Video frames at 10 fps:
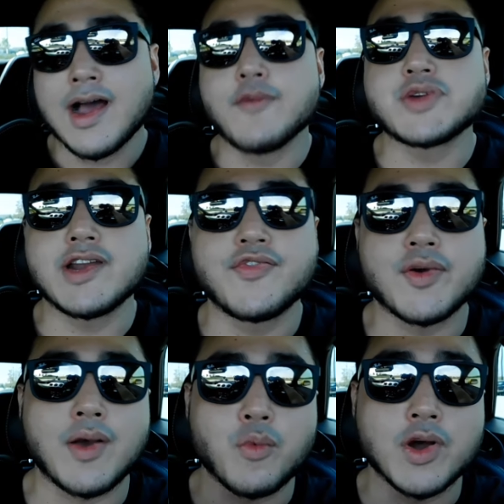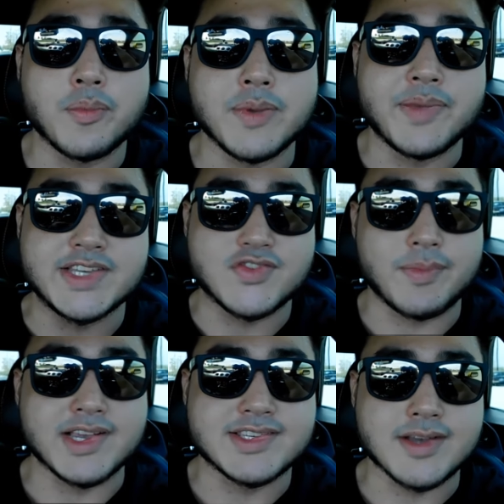I'm trying to figure out what would be best for
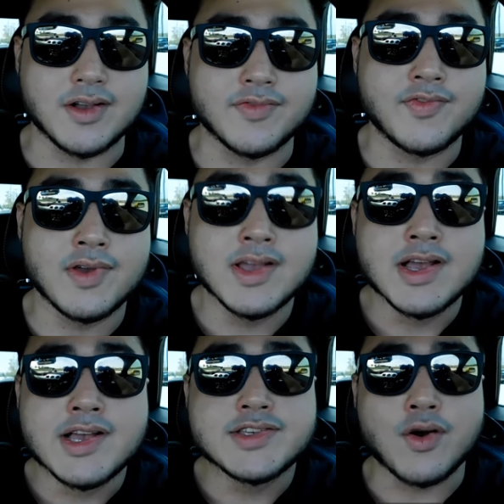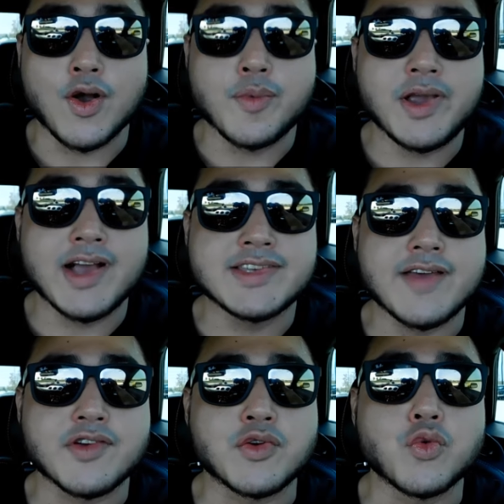myself. So I hope you guys
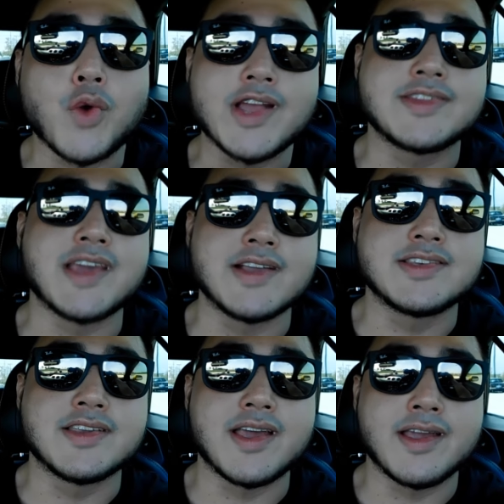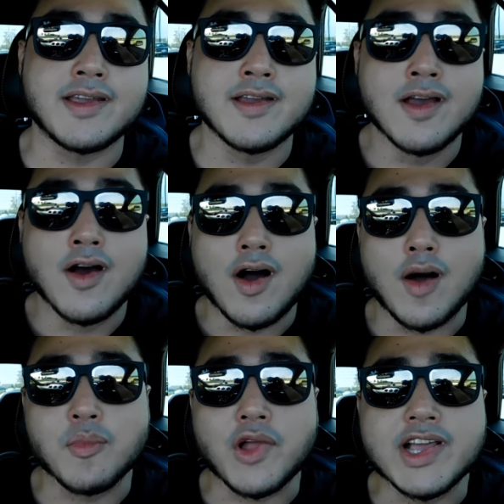have a great day today.
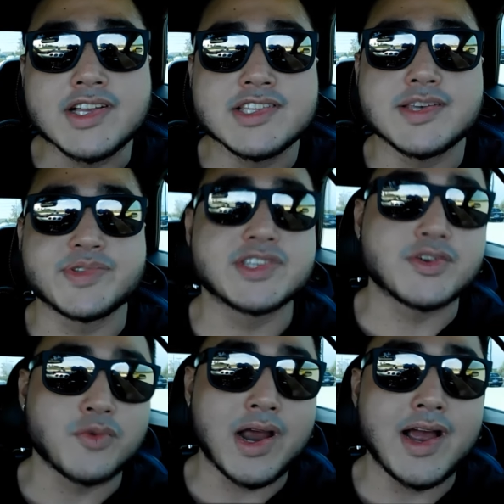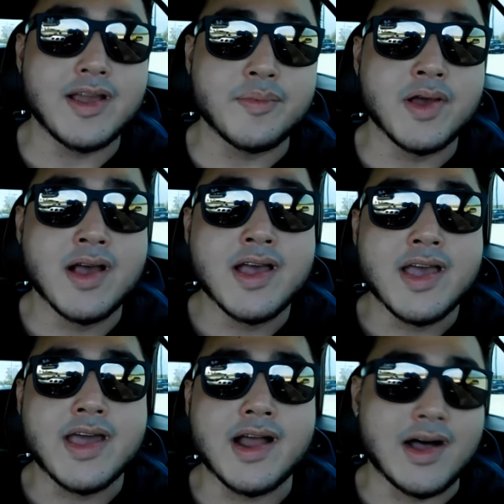Like and subscribe,
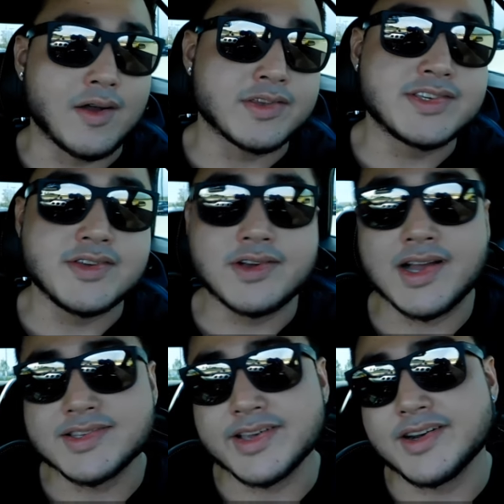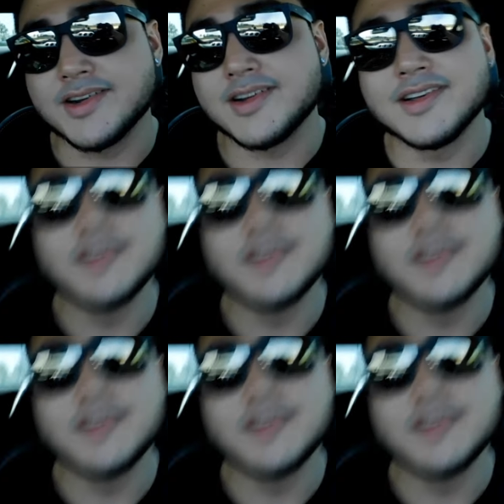and I'll see you guys later.